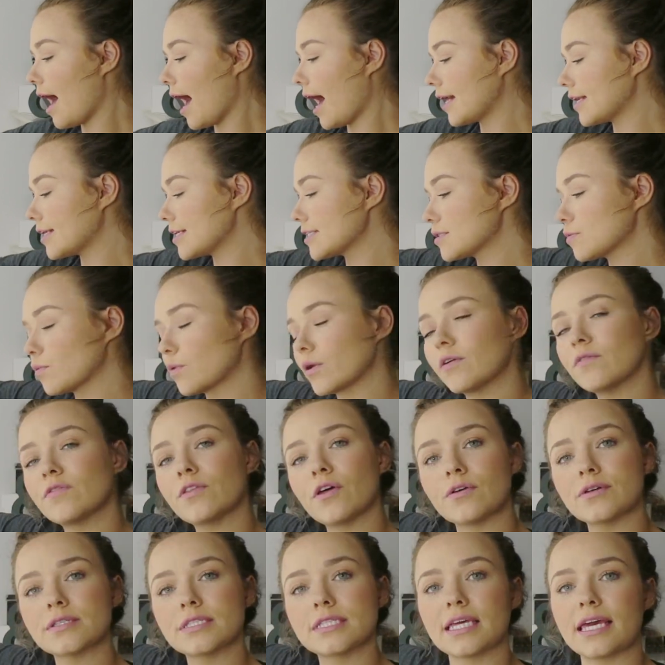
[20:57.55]
And it's one of
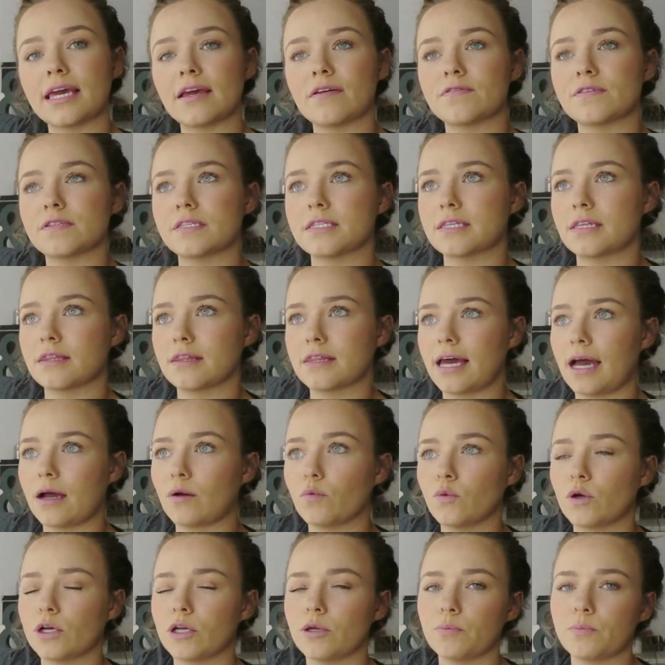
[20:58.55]
those gifts
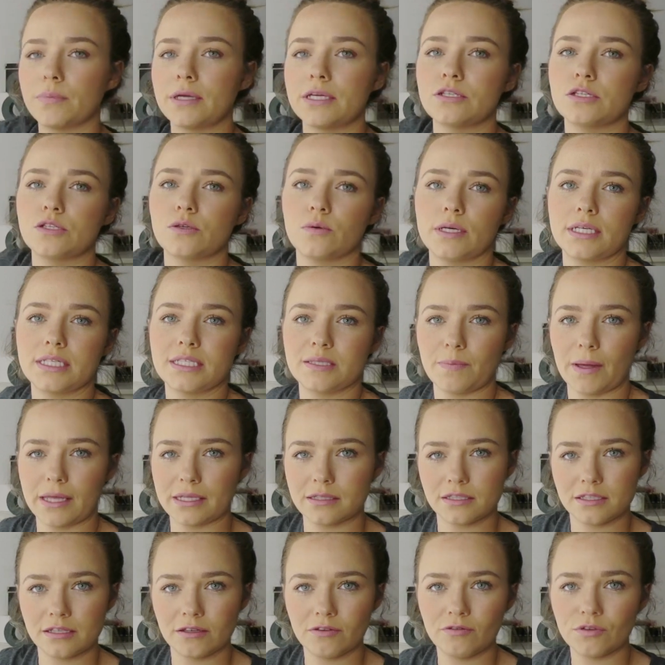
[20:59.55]
that wouldn't be too
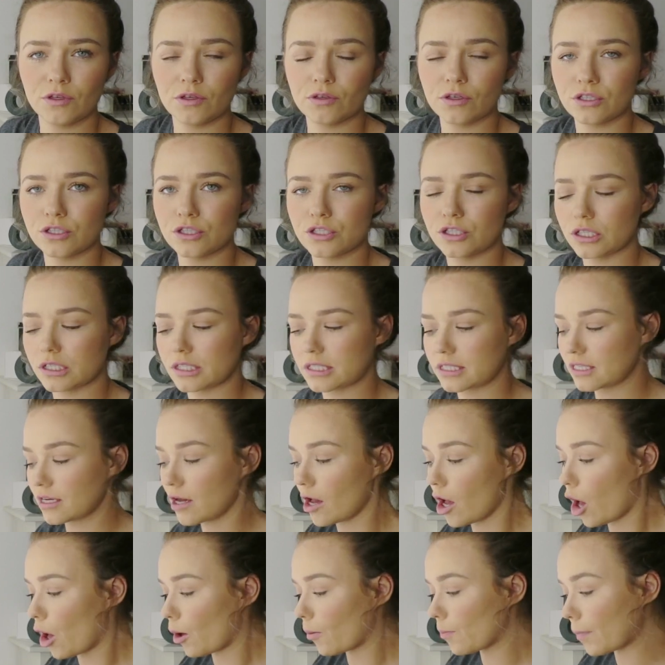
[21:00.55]
expensive. You could just
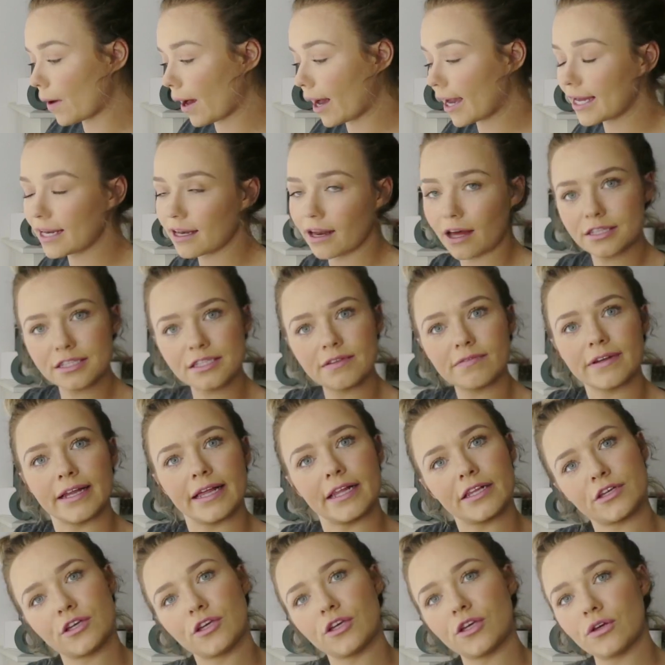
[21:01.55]
buy lots of
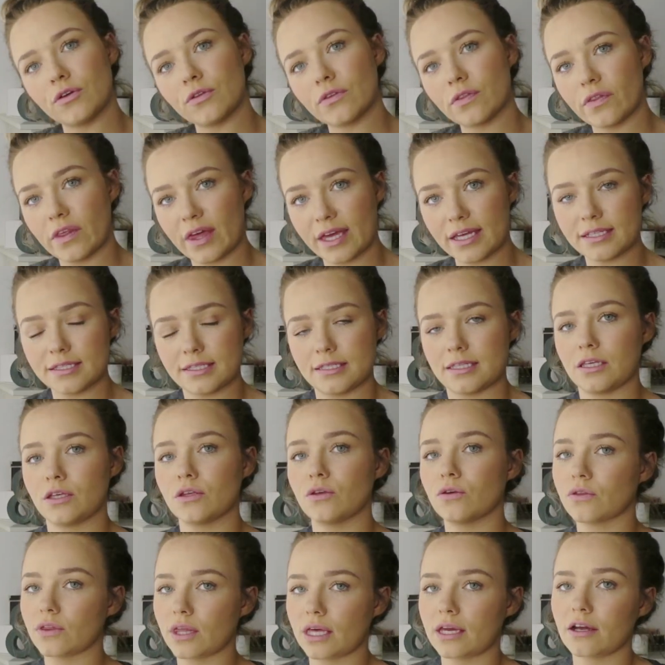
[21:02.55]
little cute things that
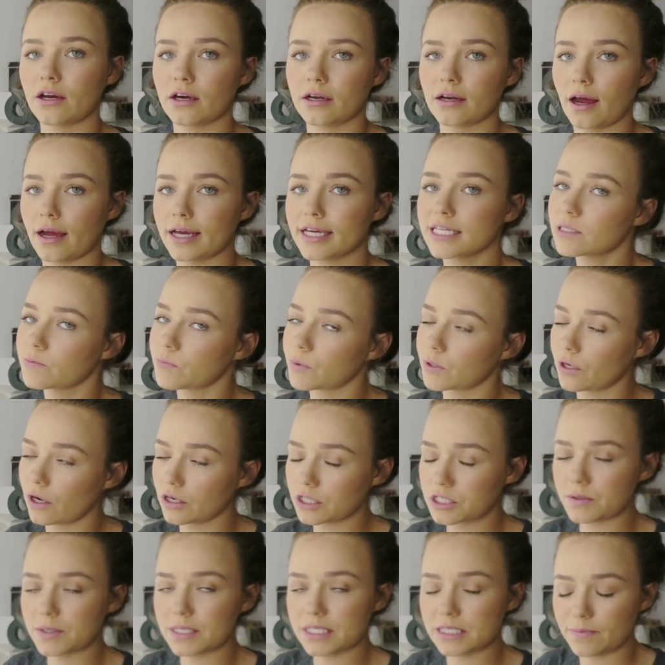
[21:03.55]
you think are nice but
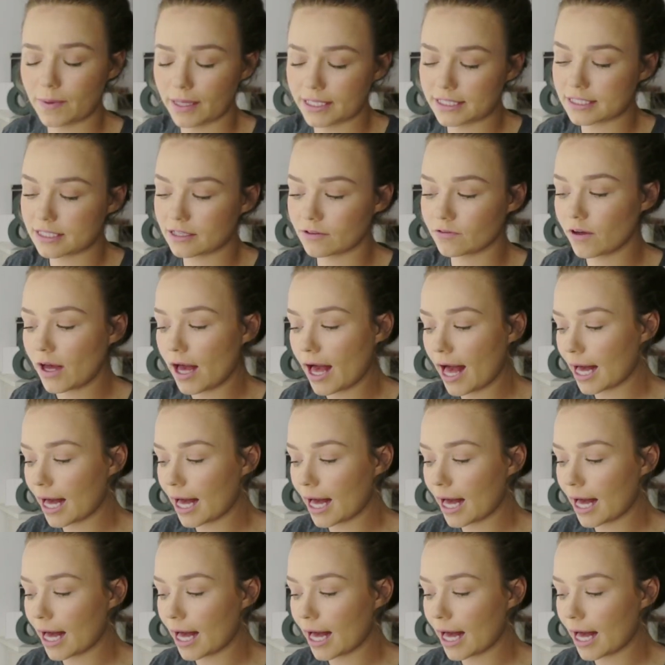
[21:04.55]
not too expensive